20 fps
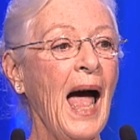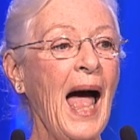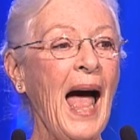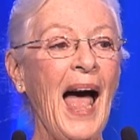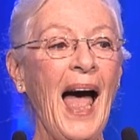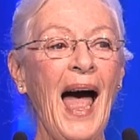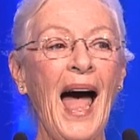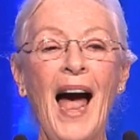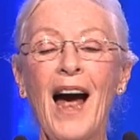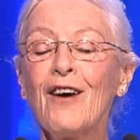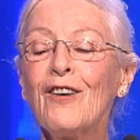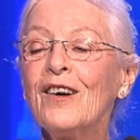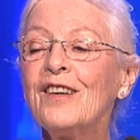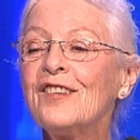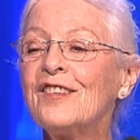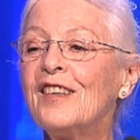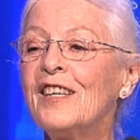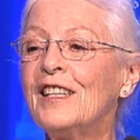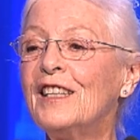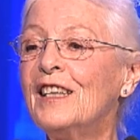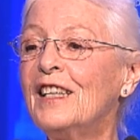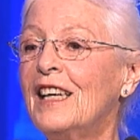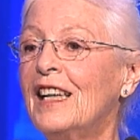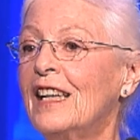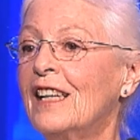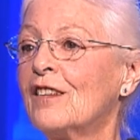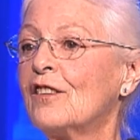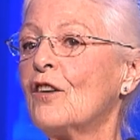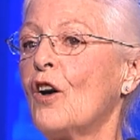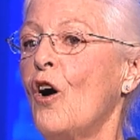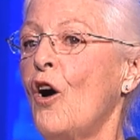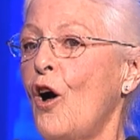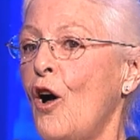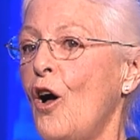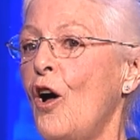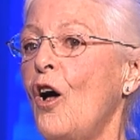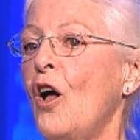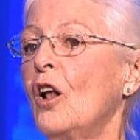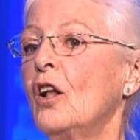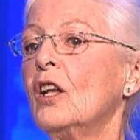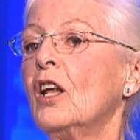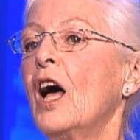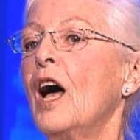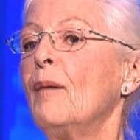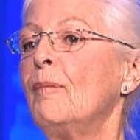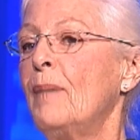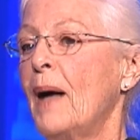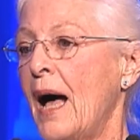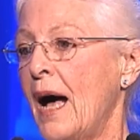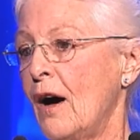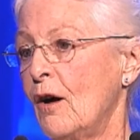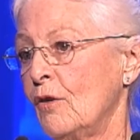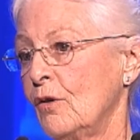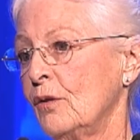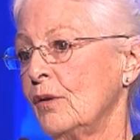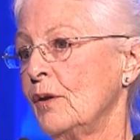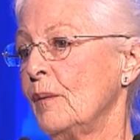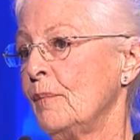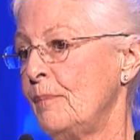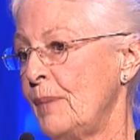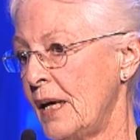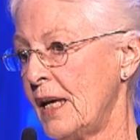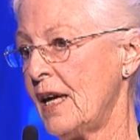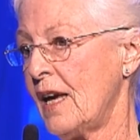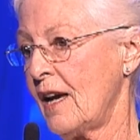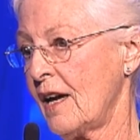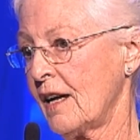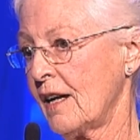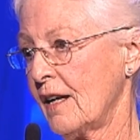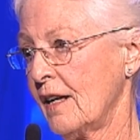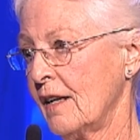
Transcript: Harrison is all about being.